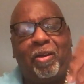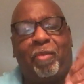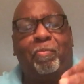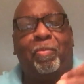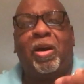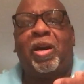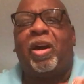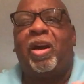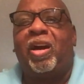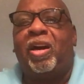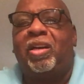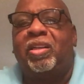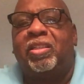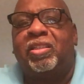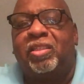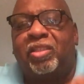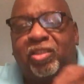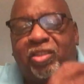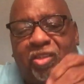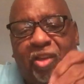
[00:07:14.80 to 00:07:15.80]
my
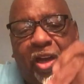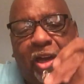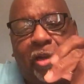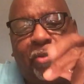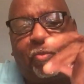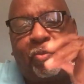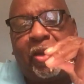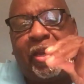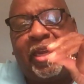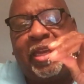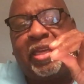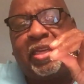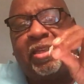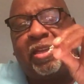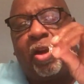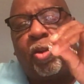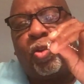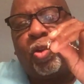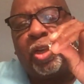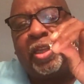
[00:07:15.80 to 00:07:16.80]
jump
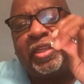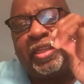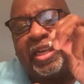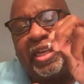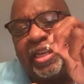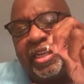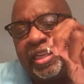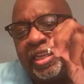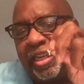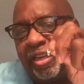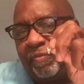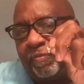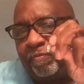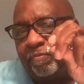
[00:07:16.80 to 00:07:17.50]
ring on the